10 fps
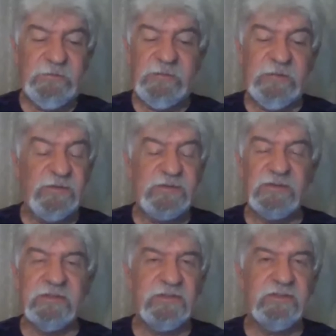
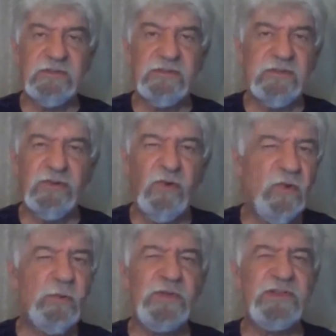Close,
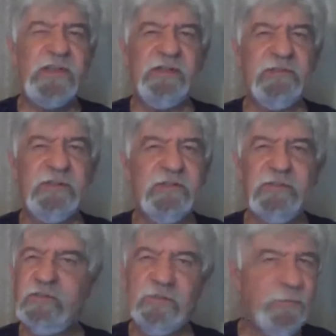almost saved,
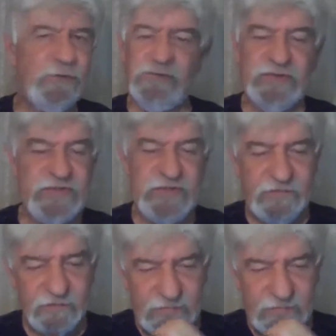but not saved.